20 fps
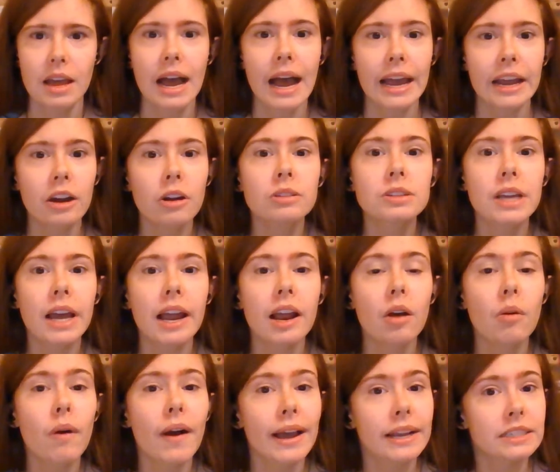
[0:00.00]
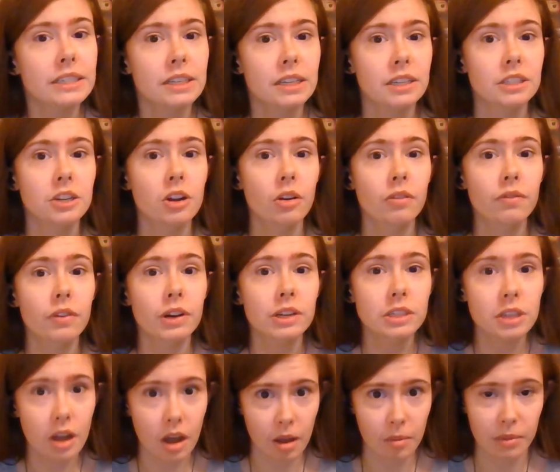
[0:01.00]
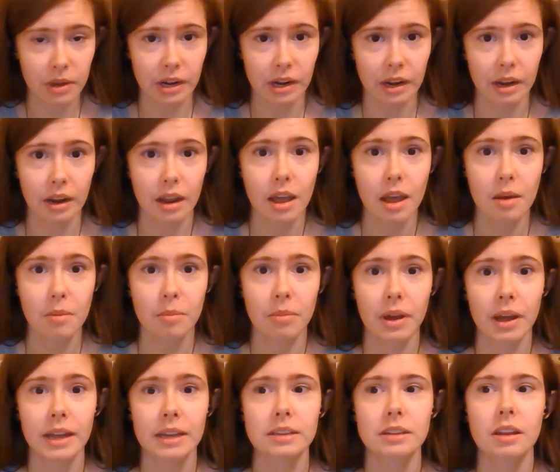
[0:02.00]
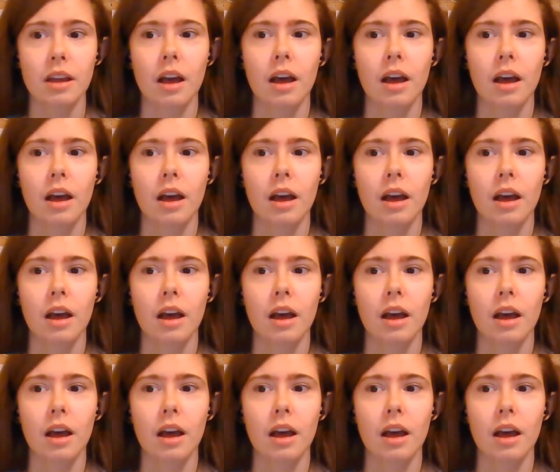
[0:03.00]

I know Taika Waititi is known for his comedy, but